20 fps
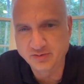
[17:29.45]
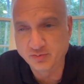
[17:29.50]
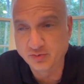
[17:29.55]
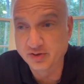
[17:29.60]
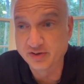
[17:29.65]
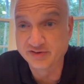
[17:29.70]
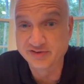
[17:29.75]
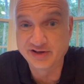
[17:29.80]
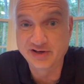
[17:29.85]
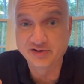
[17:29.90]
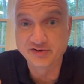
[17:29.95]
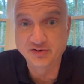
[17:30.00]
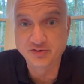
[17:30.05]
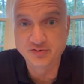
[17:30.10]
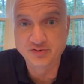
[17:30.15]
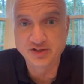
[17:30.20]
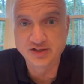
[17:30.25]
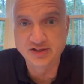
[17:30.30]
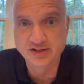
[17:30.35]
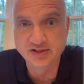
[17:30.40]
is
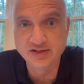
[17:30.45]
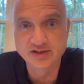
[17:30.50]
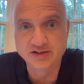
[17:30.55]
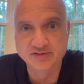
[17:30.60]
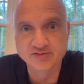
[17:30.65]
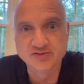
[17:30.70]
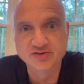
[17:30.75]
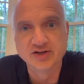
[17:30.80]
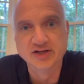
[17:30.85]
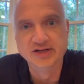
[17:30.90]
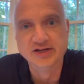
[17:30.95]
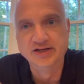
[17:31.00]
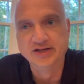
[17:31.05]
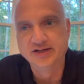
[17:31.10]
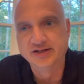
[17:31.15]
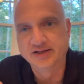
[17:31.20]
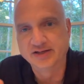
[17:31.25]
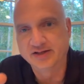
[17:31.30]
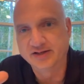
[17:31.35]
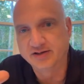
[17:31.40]
LUT is,
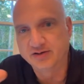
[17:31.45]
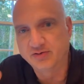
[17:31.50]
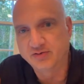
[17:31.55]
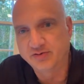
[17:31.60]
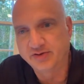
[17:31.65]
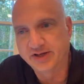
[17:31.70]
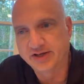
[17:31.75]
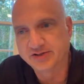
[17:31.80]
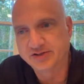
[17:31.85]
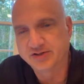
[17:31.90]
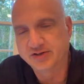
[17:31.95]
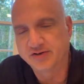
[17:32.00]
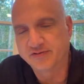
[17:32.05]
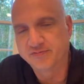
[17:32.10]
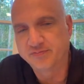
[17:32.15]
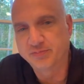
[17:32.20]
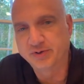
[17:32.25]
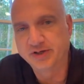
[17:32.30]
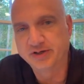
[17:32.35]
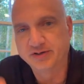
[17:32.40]
and all that stuff.
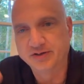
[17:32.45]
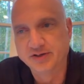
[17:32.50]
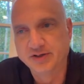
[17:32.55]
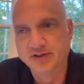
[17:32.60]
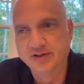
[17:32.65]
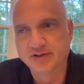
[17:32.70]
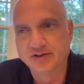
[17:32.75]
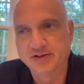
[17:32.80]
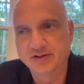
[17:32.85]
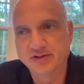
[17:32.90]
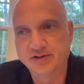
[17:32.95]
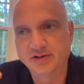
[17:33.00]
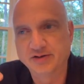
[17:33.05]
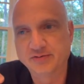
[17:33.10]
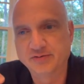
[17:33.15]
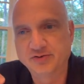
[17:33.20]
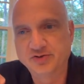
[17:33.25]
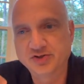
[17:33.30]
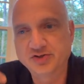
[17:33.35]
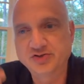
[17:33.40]
But
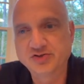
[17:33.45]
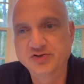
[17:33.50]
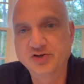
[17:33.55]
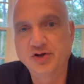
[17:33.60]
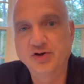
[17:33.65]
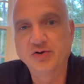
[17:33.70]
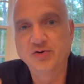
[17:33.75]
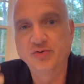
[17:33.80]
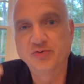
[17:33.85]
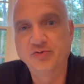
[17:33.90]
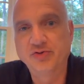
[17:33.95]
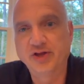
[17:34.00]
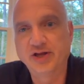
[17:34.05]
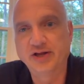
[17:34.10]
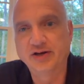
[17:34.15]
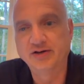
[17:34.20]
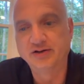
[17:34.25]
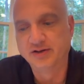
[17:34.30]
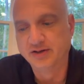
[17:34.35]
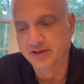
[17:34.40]
just know
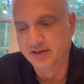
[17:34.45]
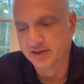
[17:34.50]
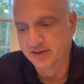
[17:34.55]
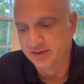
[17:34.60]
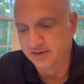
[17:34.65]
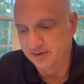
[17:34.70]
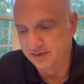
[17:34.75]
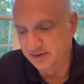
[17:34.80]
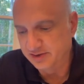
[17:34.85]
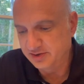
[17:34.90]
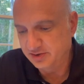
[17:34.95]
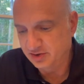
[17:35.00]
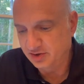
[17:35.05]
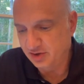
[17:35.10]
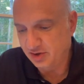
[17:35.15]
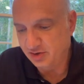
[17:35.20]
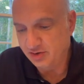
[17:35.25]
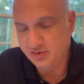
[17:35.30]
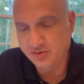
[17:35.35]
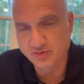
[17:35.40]
that this
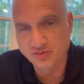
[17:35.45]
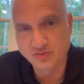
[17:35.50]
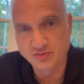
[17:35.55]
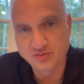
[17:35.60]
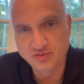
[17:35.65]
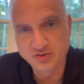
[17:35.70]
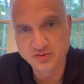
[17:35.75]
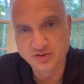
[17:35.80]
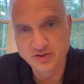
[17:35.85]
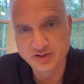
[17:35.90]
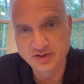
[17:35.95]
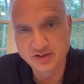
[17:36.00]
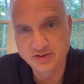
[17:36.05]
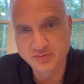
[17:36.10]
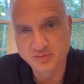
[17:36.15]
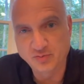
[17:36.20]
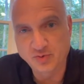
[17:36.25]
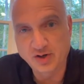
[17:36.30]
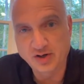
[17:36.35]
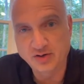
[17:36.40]
code,
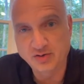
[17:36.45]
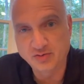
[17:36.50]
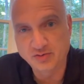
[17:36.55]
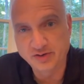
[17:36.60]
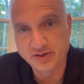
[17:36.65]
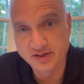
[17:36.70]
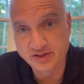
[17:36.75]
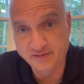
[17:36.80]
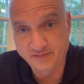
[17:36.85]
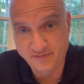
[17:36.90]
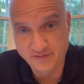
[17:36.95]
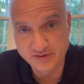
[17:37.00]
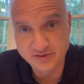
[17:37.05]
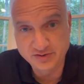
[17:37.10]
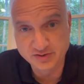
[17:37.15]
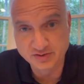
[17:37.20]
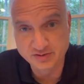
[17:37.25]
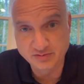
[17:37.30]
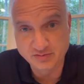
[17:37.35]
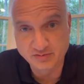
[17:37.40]
while
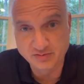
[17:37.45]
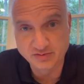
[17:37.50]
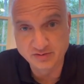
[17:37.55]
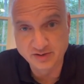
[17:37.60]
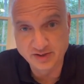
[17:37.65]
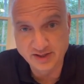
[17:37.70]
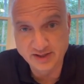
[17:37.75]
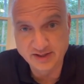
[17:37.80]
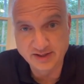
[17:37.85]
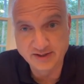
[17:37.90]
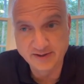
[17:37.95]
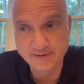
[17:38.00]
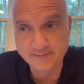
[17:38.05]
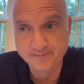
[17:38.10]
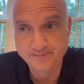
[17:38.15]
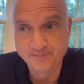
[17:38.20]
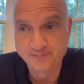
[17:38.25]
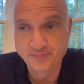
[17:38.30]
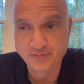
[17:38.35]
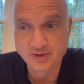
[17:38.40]
inefficient on a
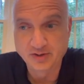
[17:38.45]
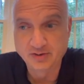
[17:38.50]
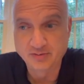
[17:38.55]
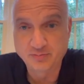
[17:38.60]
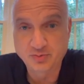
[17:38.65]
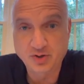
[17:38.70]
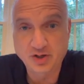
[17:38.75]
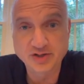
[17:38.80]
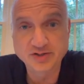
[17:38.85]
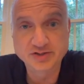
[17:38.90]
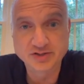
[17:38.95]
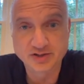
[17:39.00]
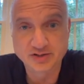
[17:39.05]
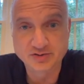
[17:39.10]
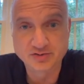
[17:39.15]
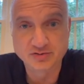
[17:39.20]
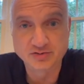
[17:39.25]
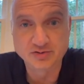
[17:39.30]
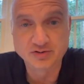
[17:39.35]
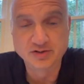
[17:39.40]

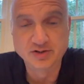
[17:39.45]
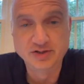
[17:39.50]
processor